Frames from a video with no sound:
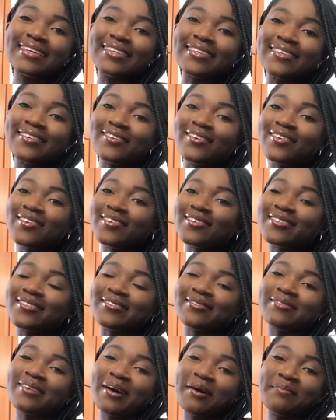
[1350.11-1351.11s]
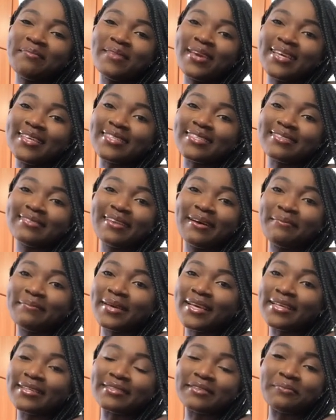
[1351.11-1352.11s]
you're so amazing
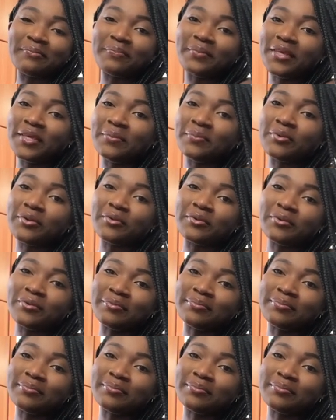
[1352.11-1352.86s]
amazing people